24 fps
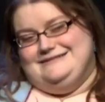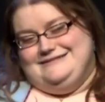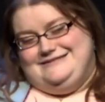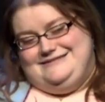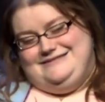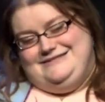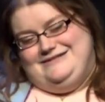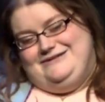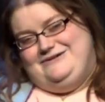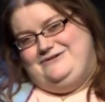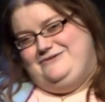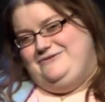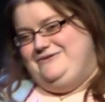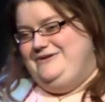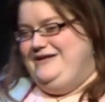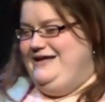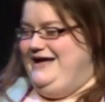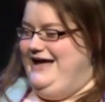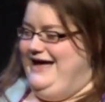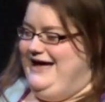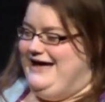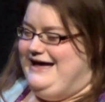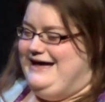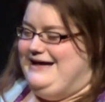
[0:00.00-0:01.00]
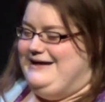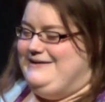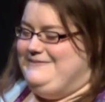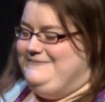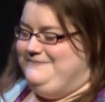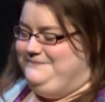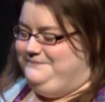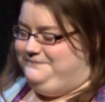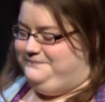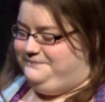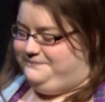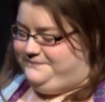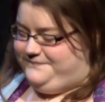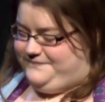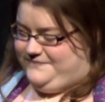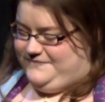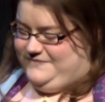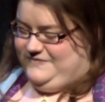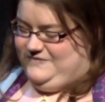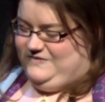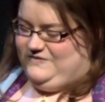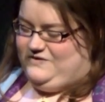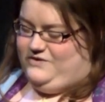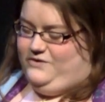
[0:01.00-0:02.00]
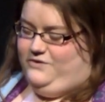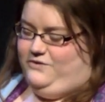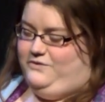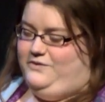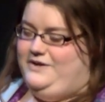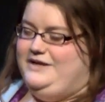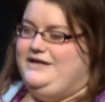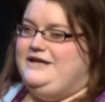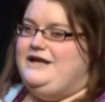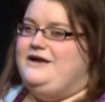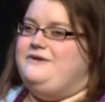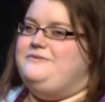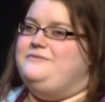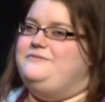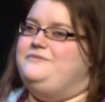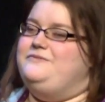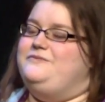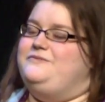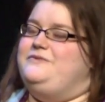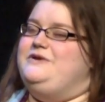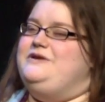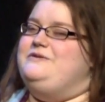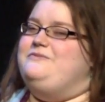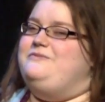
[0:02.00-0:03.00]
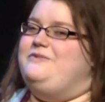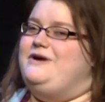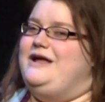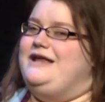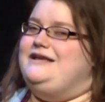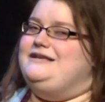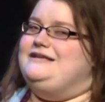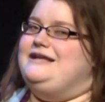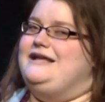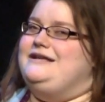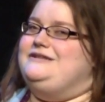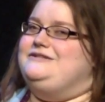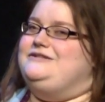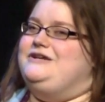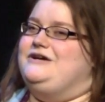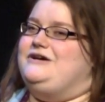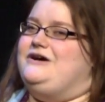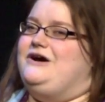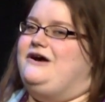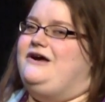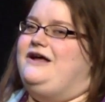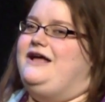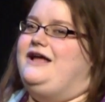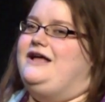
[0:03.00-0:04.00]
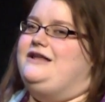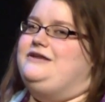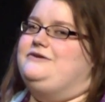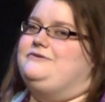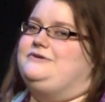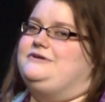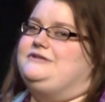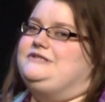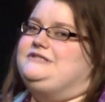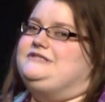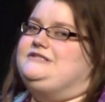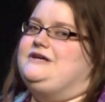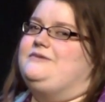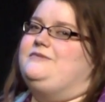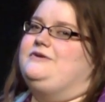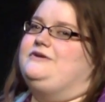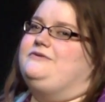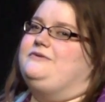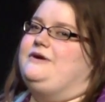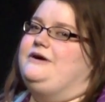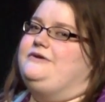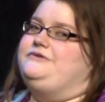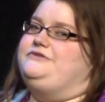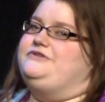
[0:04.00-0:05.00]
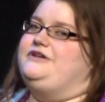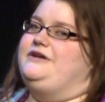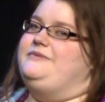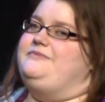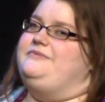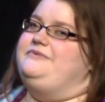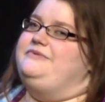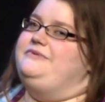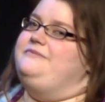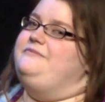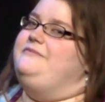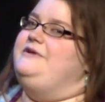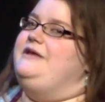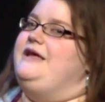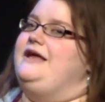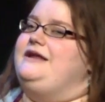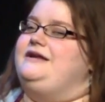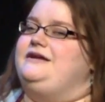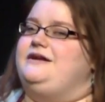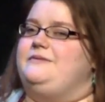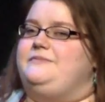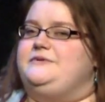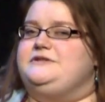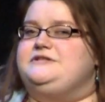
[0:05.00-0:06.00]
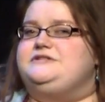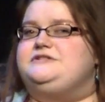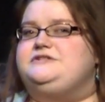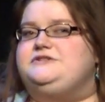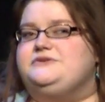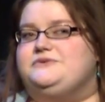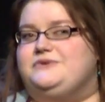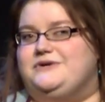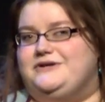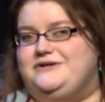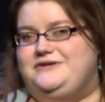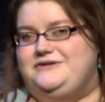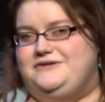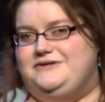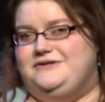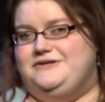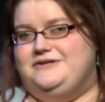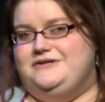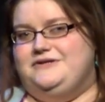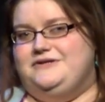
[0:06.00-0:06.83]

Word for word: So yeah. Oh, one day we went and took our annual summer road trip. We ended up in Seward,